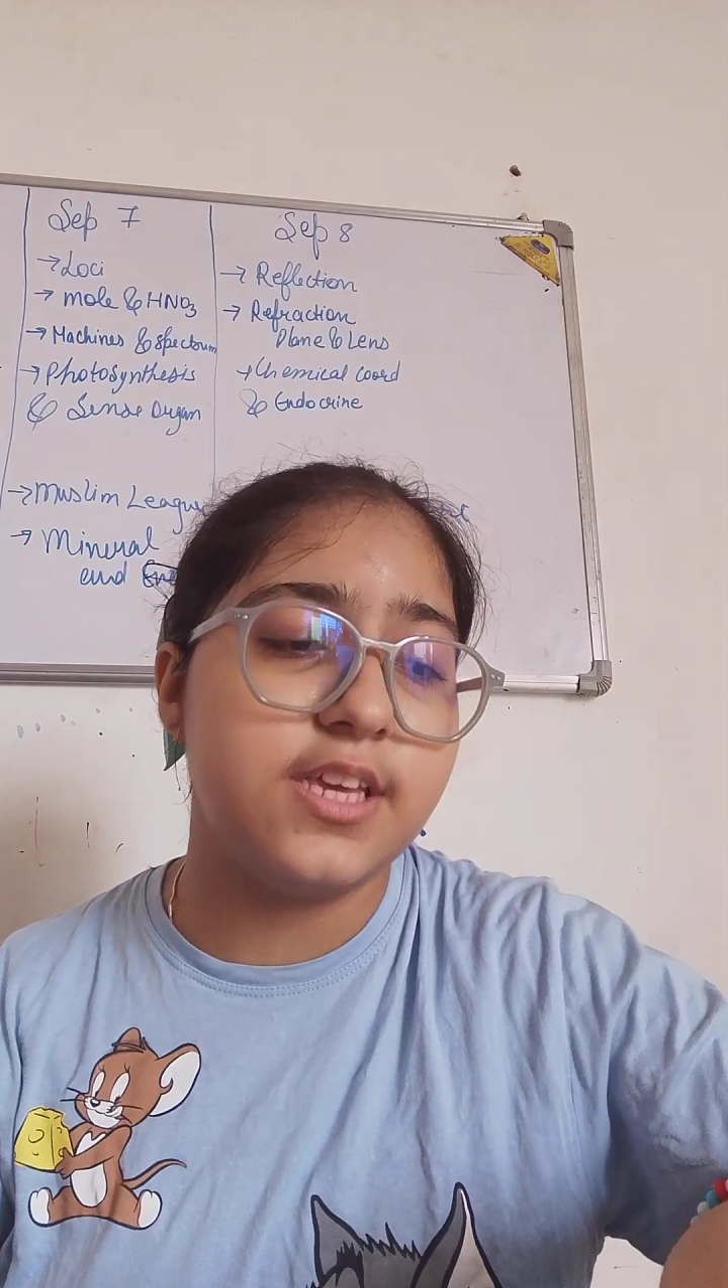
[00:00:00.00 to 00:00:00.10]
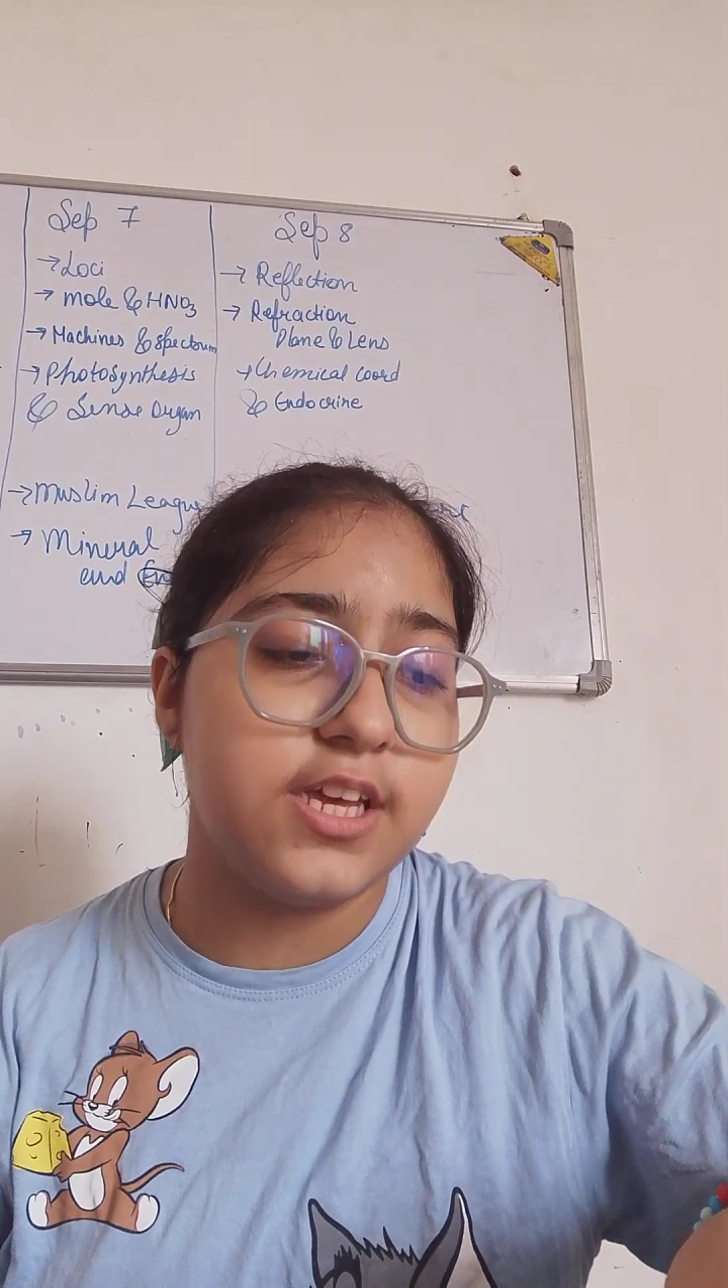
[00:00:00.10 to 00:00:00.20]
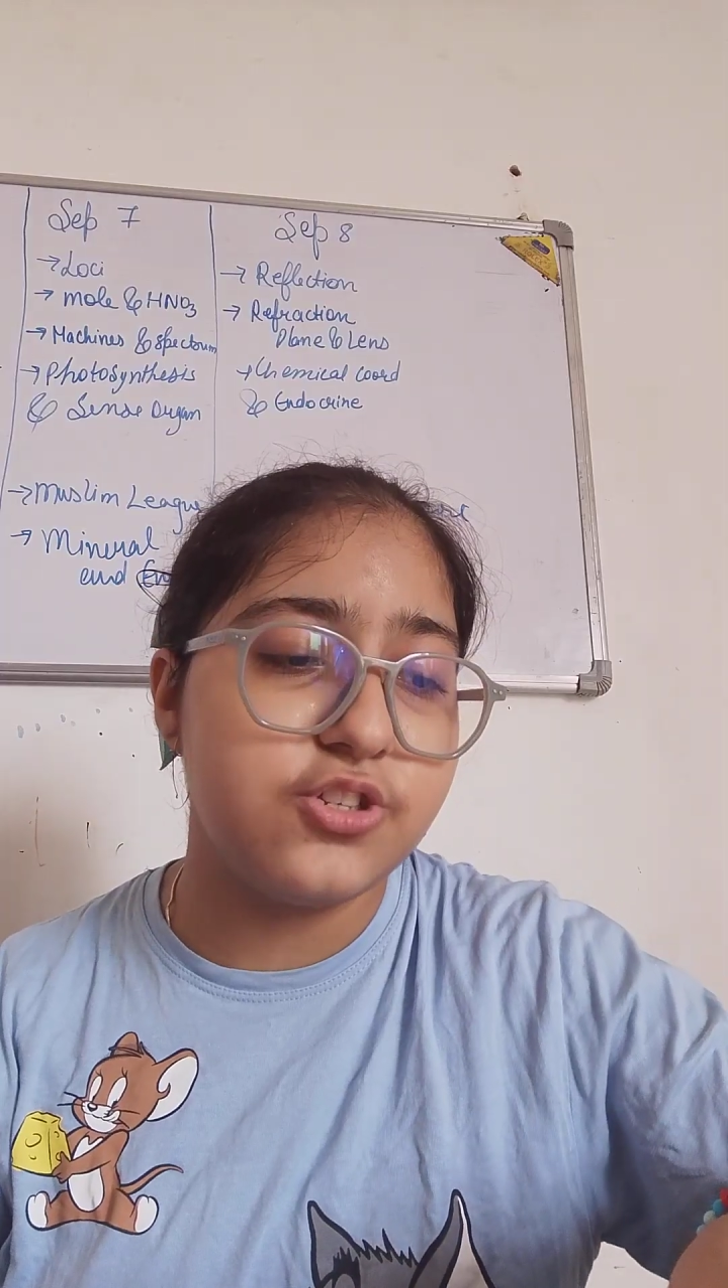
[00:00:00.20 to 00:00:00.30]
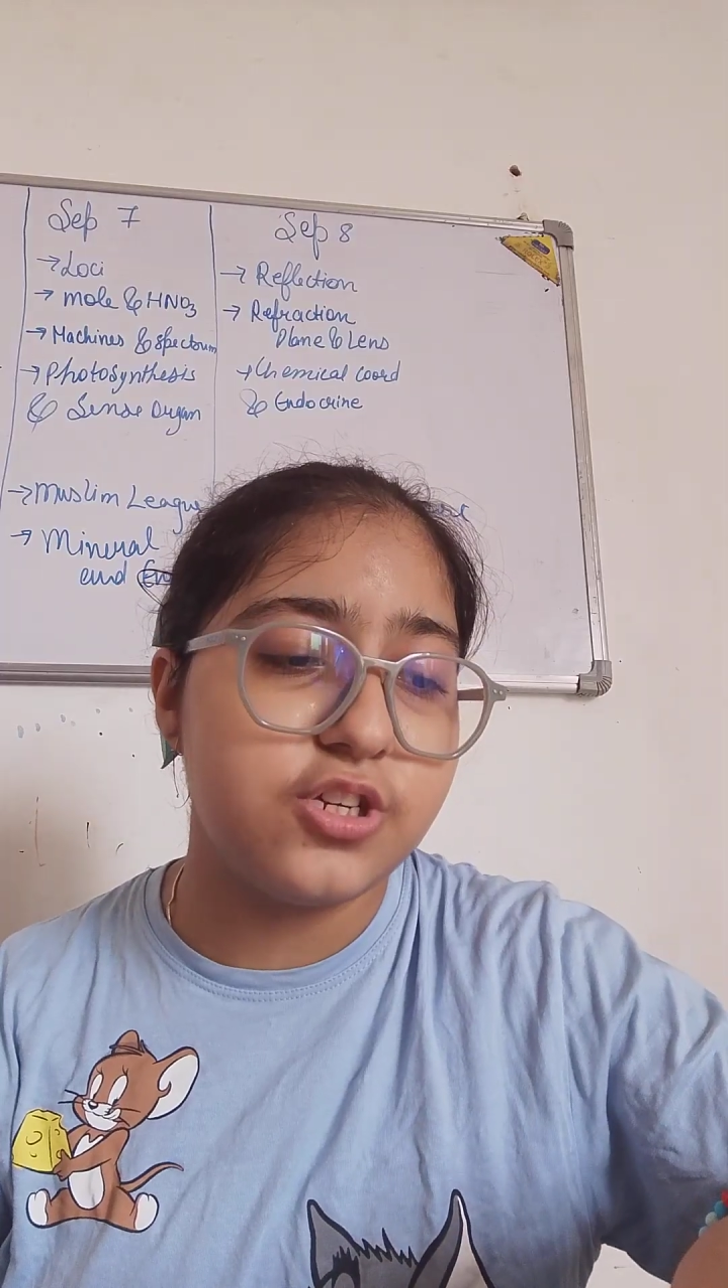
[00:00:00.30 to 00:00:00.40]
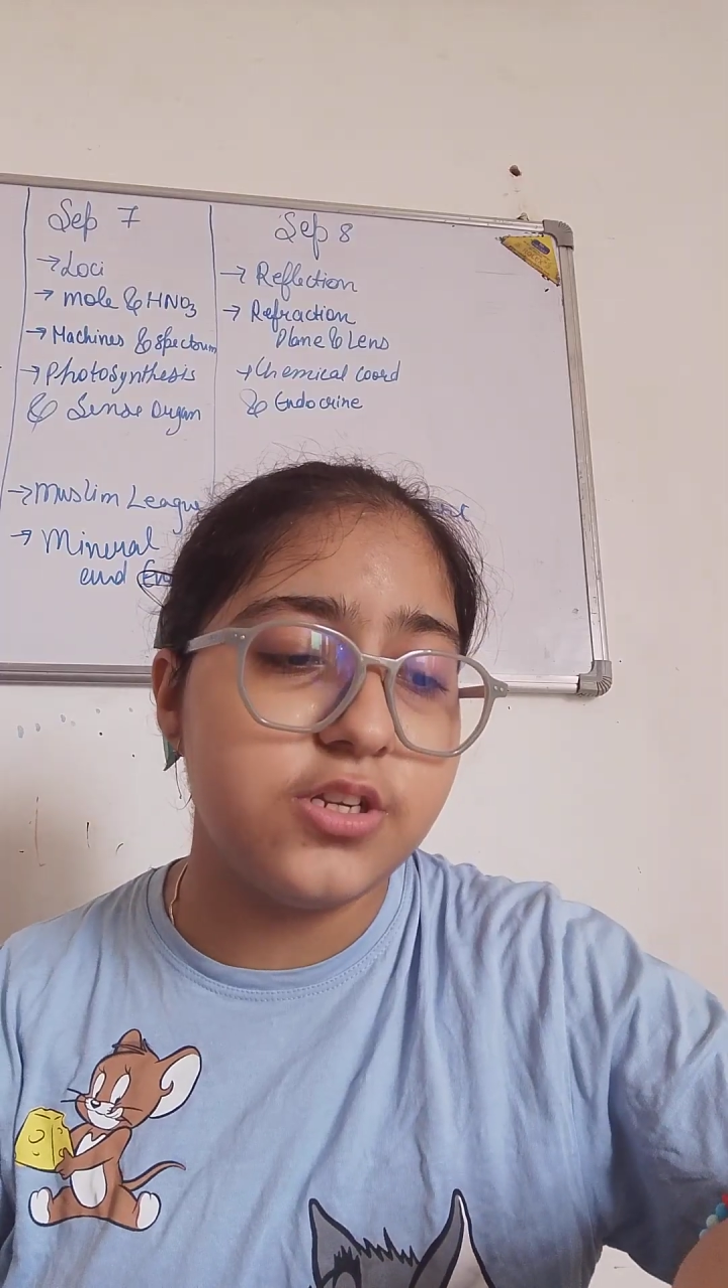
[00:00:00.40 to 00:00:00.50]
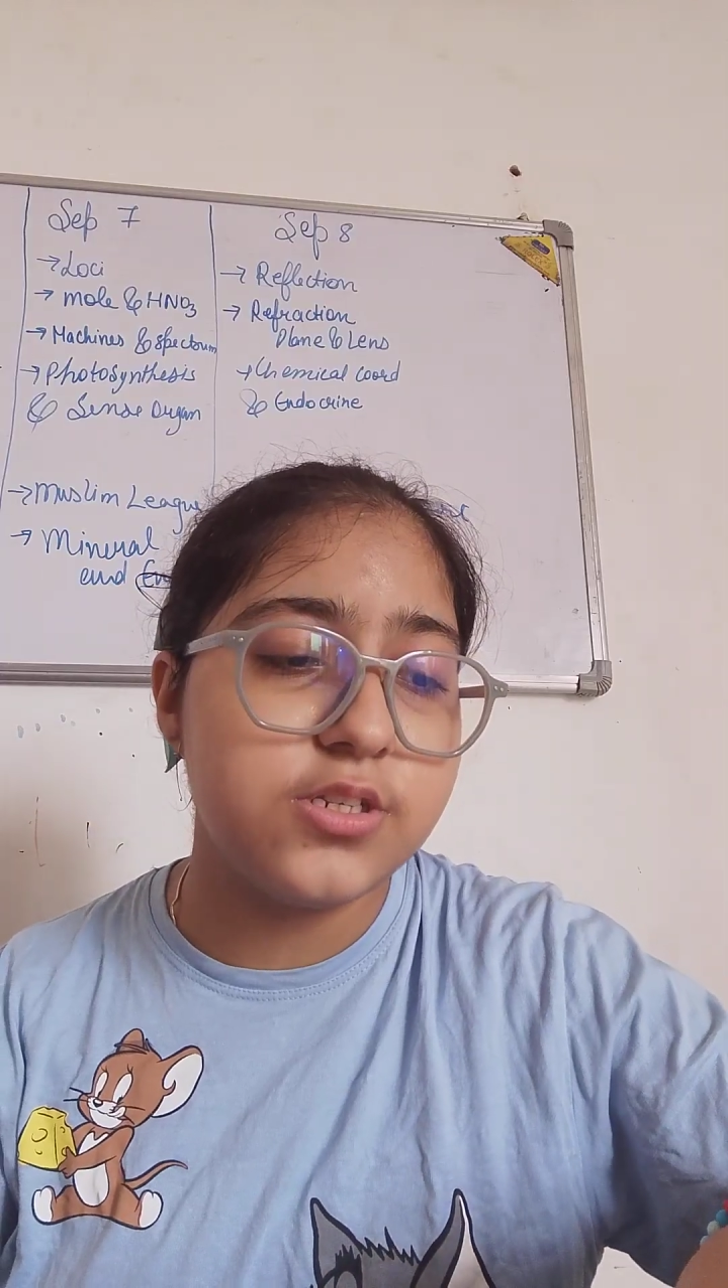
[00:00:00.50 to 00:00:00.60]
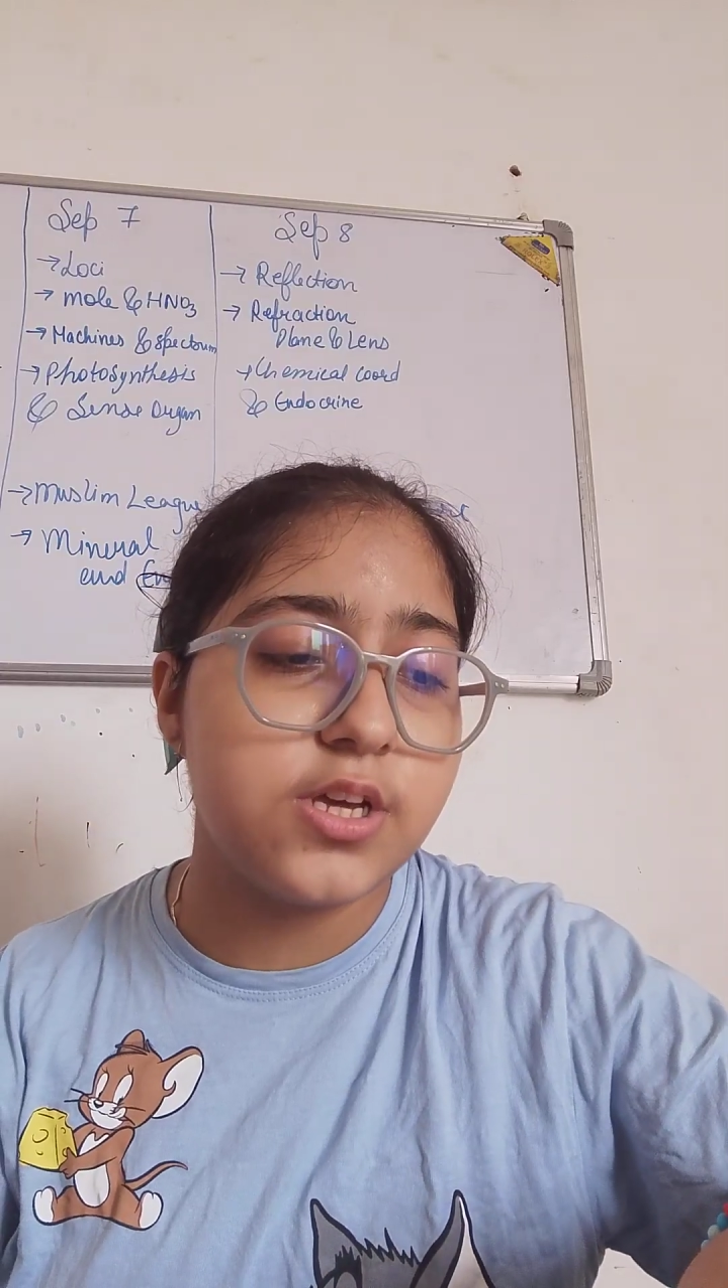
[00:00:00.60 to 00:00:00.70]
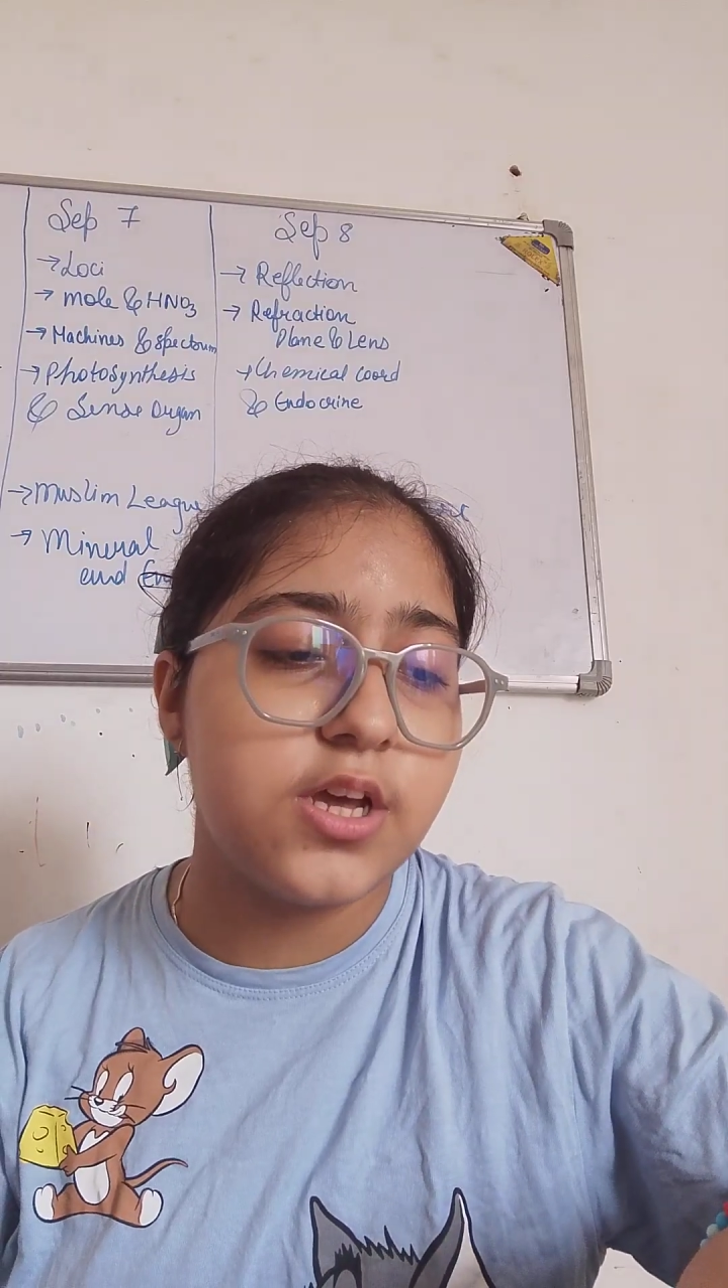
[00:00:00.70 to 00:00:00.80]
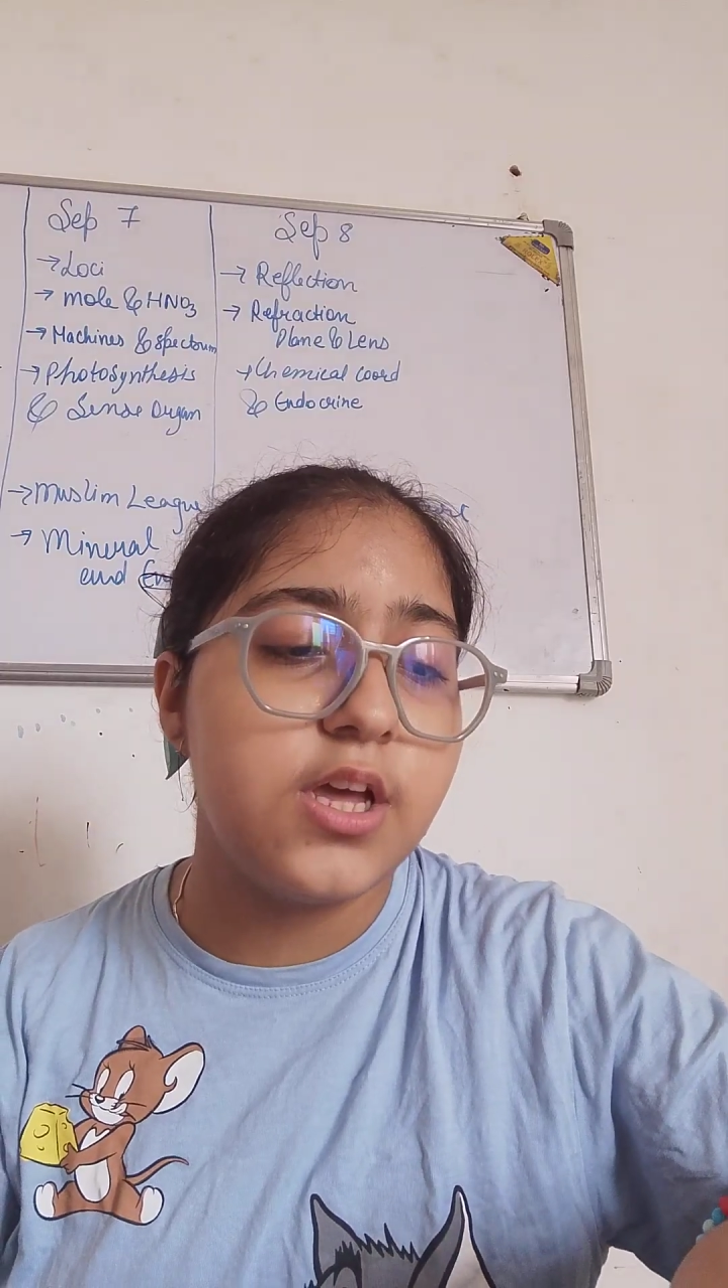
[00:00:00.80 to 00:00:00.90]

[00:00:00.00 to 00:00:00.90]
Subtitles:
reagent,